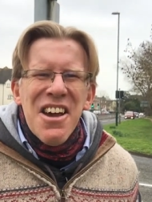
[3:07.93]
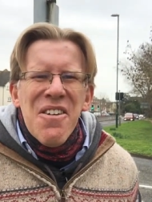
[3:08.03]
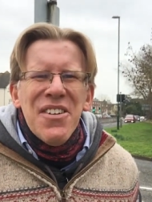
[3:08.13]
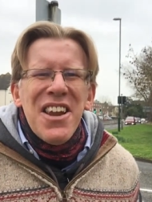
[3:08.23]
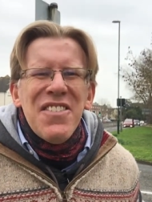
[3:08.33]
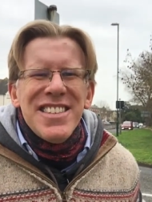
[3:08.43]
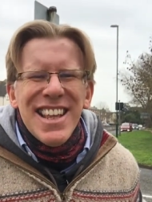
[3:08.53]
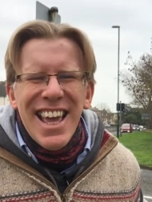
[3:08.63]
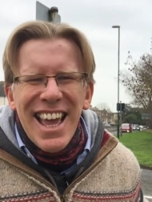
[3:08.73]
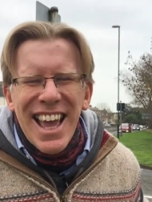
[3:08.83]
Well,
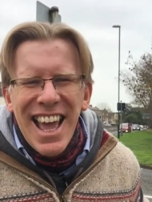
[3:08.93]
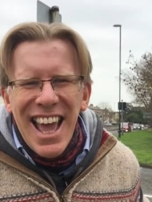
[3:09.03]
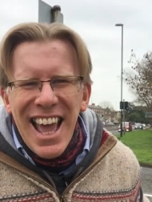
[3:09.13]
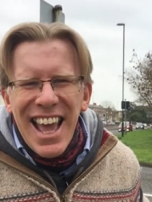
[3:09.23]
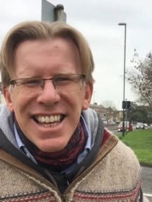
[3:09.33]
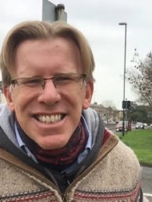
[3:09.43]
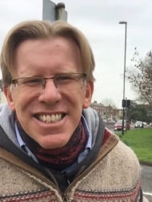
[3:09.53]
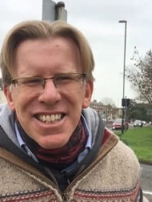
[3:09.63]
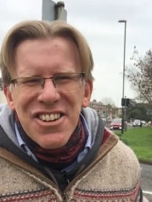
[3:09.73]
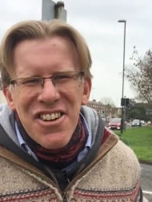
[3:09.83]
obviously, it's
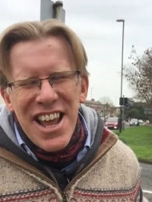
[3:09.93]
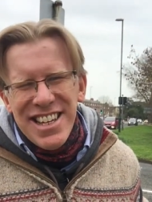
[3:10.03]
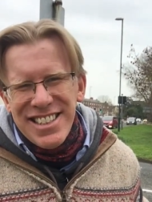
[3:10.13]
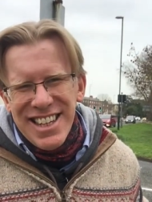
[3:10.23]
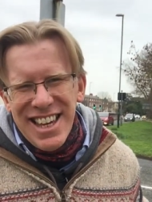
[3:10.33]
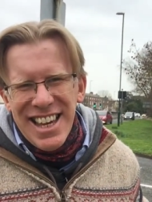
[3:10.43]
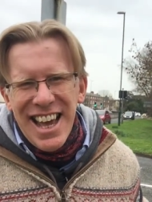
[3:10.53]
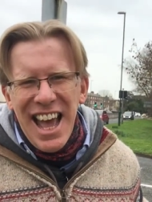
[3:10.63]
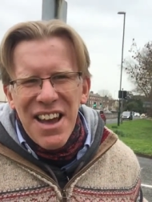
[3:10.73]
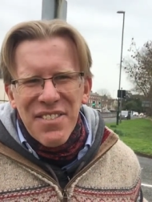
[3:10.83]
crazy
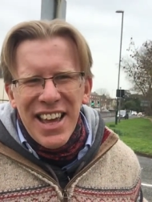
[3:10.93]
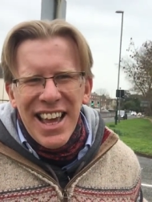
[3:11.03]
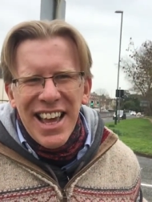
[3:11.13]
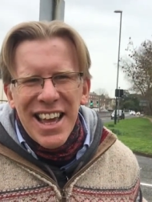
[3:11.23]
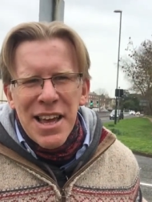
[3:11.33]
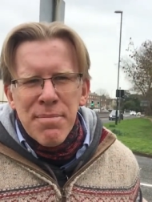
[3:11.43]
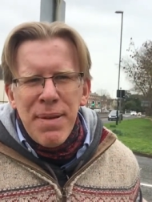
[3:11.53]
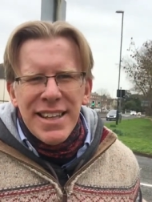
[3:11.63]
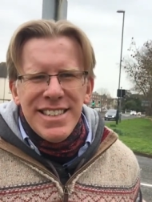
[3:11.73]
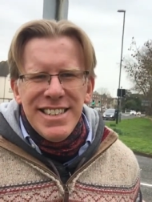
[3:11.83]
having
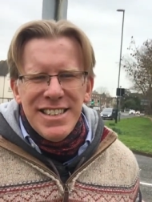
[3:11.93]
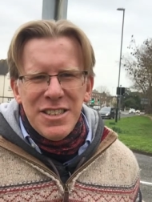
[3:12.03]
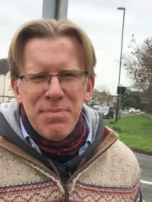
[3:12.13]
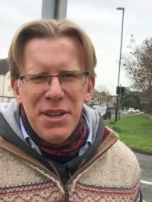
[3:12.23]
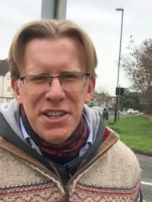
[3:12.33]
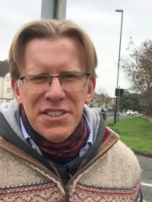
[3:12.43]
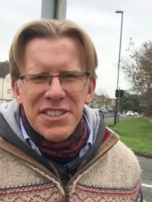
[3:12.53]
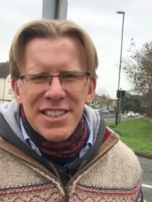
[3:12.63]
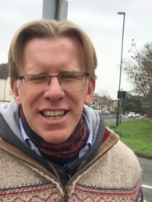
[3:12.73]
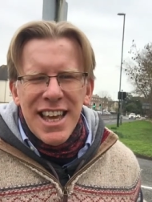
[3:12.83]
petty
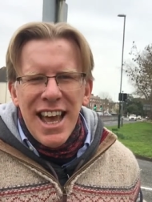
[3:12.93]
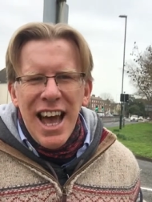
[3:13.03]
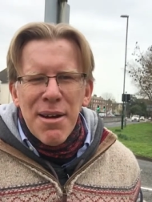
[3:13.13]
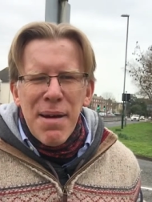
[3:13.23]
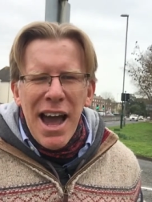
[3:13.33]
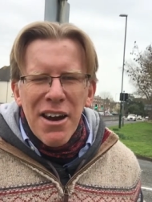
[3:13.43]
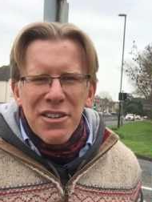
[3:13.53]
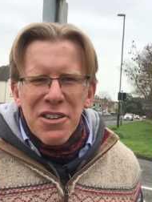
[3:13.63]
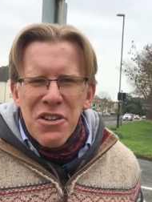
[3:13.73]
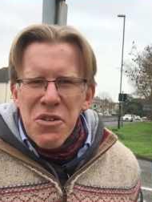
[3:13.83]
disputes about
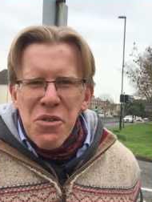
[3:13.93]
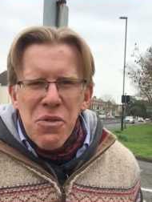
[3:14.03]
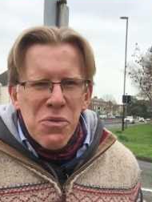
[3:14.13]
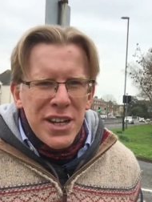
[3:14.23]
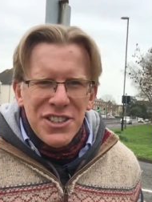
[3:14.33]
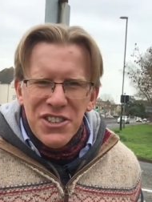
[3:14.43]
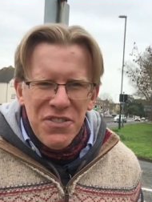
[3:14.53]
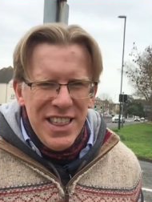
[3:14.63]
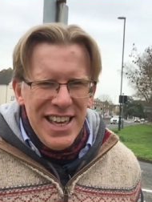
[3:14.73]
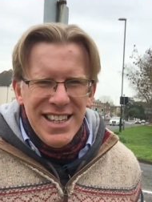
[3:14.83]
which of
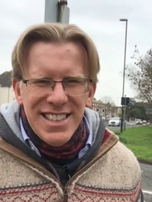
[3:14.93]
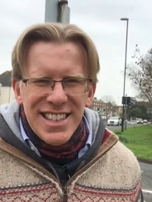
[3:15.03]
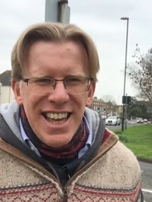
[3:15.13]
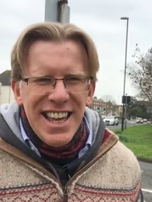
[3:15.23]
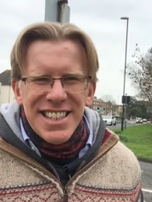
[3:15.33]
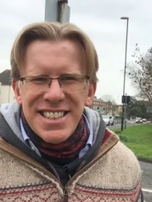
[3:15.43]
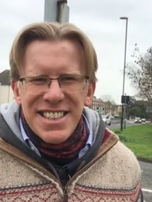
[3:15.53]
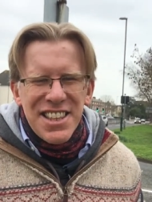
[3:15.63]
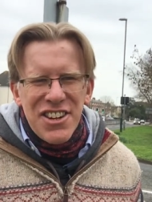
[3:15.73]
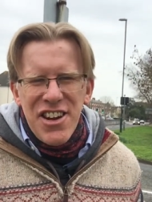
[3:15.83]
these is
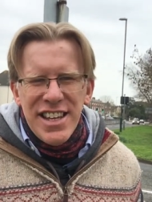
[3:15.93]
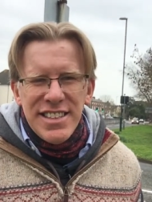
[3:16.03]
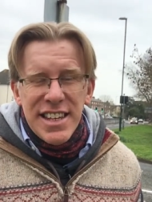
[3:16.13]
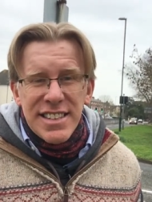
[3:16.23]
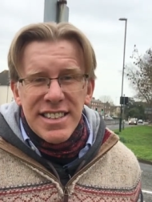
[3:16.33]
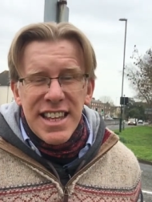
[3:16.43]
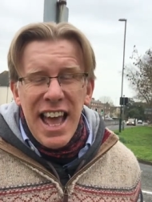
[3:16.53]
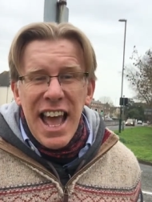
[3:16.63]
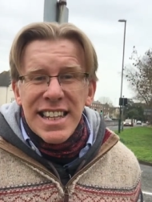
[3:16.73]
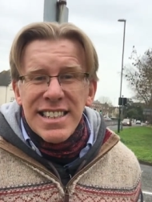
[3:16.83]
the greatest.
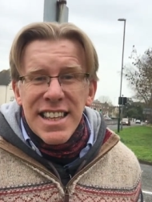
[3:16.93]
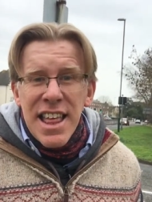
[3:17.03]
And